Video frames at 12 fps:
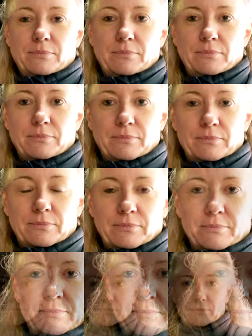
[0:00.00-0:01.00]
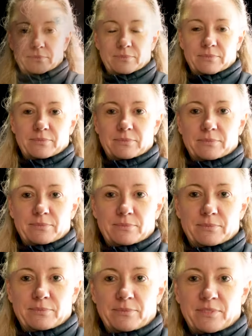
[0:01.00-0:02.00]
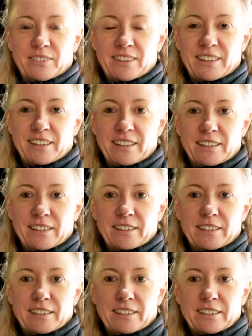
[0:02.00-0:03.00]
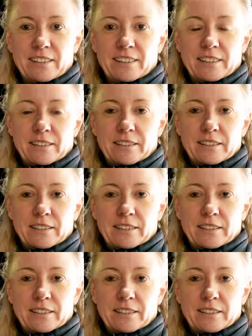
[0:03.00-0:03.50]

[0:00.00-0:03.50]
No words are spoken by the person on screen.